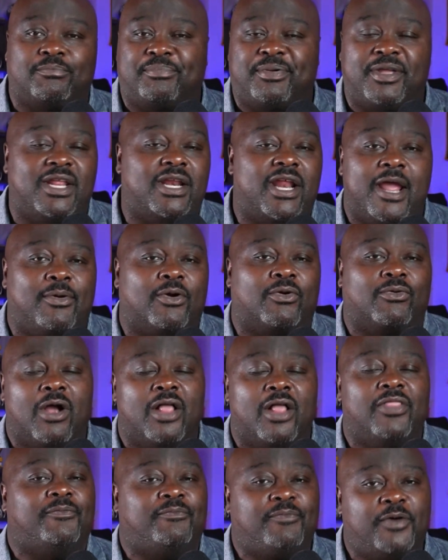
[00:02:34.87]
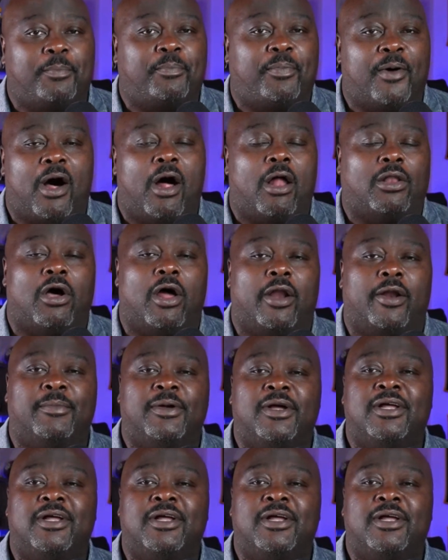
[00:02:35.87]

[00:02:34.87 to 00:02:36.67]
being able to run the football on them.